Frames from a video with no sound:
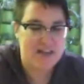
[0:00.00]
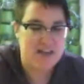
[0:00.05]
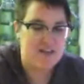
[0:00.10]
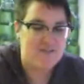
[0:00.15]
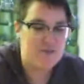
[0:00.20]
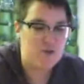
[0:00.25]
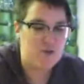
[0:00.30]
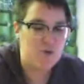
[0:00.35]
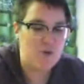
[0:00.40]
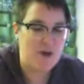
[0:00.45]

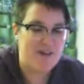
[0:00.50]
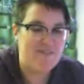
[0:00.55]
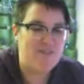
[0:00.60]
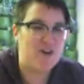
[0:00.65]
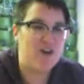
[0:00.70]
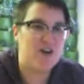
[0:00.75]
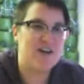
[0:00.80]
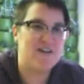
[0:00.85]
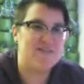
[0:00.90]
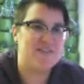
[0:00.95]
If you have
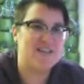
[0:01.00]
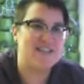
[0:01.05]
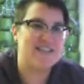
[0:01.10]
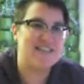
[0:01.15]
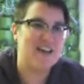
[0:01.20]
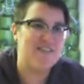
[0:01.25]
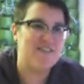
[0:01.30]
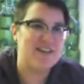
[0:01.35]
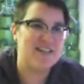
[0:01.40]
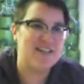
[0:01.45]
heard of the
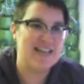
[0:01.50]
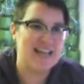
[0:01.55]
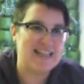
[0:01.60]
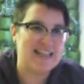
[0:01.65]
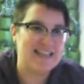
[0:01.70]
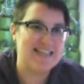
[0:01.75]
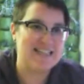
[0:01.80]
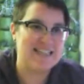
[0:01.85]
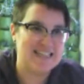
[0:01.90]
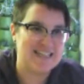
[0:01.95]
seven
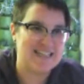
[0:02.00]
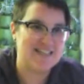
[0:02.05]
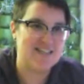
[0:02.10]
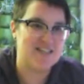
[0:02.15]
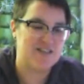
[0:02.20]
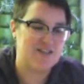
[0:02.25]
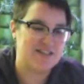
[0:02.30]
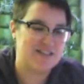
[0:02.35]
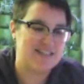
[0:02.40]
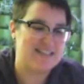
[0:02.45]
deadly sins,
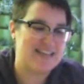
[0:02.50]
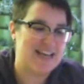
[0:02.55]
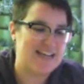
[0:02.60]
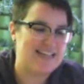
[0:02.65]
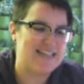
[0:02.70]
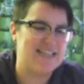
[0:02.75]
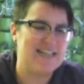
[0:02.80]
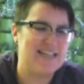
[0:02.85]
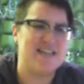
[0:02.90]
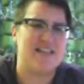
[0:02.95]
there's this
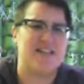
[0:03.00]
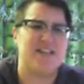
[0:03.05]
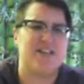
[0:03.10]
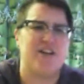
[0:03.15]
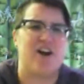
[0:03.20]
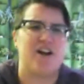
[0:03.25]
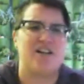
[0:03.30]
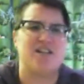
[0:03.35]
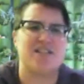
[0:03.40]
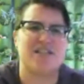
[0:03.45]
idea that
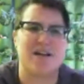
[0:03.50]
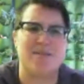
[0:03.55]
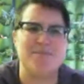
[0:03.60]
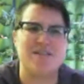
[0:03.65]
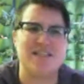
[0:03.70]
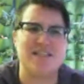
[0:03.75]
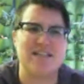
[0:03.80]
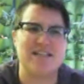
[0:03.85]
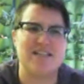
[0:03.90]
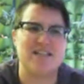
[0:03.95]
there are some
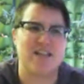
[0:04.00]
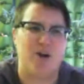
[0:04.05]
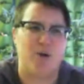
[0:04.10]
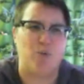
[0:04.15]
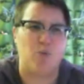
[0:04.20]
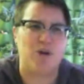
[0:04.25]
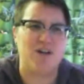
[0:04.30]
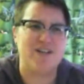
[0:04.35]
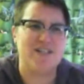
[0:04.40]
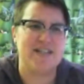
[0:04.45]
sins that are
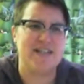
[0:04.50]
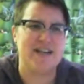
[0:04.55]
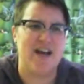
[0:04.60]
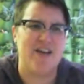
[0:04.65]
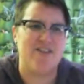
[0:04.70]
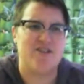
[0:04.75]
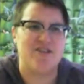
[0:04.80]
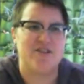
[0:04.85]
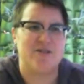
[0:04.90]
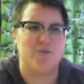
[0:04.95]
worse than
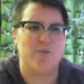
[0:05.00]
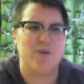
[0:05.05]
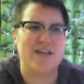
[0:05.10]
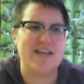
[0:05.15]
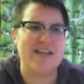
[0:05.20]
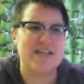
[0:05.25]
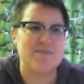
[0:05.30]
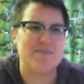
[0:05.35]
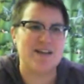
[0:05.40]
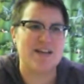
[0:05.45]
others and we
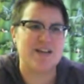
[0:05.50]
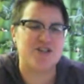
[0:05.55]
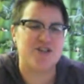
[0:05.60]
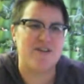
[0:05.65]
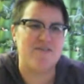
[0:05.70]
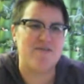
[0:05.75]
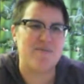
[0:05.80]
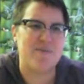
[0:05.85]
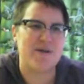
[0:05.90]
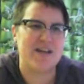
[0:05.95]
need to make sure
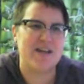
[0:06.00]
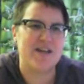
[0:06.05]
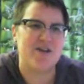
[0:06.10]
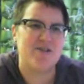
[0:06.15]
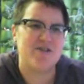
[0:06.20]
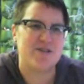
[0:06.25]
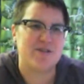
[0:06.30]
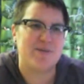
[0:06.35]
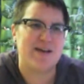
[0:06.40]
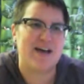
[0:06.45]
everybody
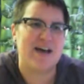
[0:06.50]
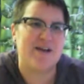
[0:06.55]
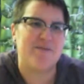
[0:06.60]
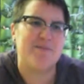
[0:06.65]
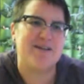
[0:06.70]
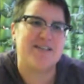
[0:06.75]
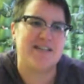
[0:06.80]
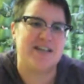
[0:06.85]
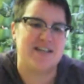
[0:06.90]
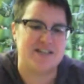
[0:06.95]
knows about them
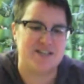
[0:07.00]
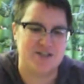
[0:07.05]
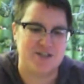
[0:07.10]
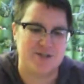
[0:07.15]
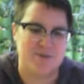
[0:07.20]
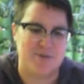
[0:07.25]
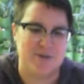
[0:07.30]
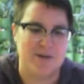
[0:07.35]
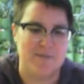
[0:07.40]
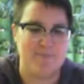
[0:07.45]
and doesn't
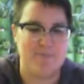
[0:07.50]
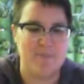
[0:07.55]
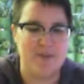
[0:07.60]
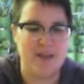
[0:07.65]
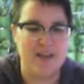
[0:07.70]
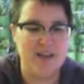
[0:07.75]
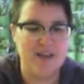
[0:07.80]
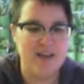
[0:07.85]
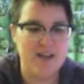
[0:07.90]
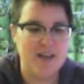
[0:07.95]
do them.
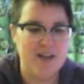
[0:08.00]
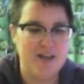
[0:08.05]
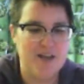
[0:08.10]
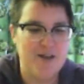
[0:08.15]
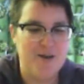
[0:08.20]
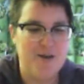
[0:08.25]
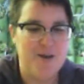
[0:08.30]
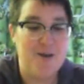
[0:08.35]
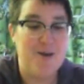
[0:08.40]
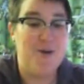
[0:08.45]

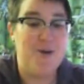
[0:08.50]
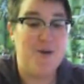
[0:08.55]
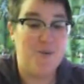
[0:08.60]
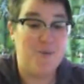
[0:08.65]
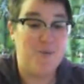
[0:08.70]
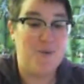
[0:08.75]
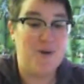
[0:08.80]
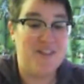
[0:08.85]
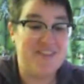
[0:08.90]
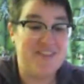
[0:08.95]

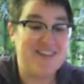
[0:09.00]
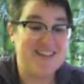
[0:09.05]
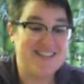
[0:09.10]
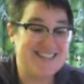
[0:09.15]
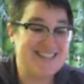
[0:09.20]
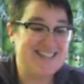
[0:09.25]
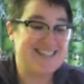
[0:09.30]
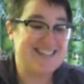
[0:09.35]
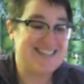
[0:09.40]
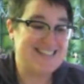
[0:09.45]
Well, this
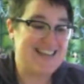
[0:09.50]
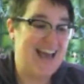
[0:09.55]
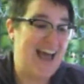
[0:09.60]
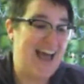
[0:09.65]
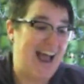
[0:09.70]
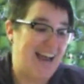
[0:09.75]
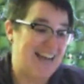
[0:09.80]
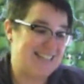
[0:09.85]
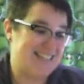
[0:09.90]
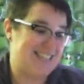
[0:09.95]
is a
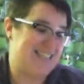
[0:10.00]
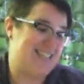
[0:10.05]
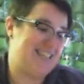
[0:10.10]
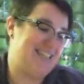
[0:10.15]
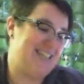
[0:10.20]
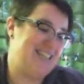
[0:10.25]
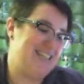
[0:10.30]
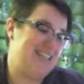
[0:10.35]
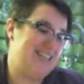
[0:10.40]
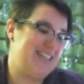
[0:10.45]

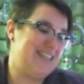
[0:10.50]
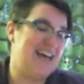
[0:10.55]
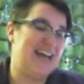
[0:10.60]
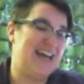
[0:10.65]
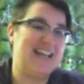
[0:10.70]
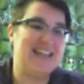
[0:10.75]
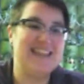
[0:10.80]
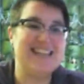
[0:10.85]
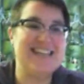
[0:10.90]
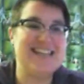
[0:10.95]
text
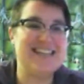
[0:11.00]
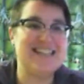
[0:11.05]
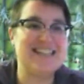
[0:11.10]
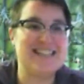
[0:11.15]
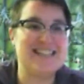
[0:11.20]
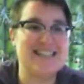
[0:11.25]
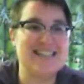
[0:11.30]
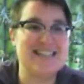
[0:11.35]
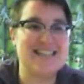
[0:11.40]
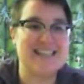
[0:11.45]
that
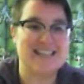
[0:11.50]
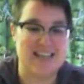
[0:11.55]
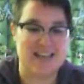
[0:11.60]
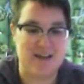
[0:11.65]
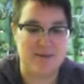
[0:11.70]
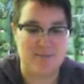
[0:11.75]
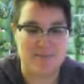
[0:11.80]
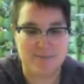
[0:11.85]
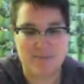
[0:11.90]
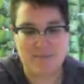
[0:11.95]
leans into
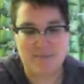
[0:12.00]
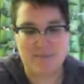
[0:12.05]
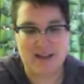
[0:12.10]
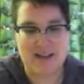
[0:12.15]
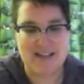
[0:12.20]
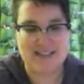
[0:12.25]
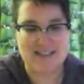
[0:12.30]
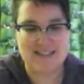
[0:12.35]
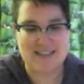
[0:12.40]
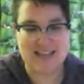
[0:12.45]
them
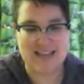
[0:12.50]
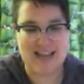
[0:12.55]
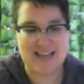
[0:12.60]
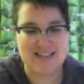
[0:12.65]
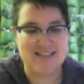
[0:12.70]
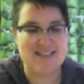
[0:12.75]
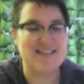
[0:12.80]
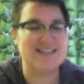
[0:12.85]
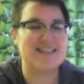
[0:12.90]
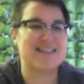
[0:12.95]
and
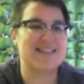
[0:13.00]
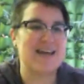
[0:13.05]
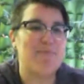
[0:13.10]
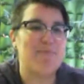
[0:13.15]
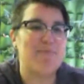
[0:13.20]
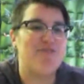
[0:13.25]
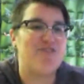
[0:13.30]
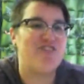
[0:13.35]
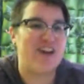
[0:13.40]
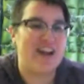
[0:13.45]
says,
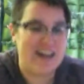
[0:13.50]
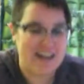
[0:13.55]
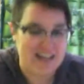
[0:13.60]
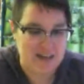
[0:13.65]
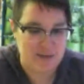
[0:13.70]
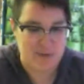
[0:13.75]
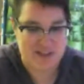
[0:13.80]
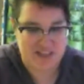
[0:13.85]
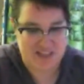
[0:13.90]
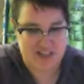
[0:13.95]
stop
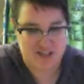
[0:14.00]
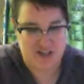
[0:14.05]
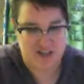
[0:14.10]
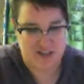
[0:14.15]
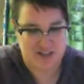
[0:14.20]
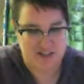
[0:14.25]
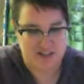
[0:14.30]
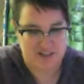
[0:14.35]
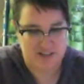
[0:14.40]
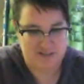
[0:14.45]
fighting with each
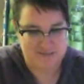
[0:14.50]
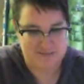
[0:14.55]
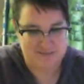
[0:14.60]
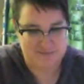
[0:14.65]
other.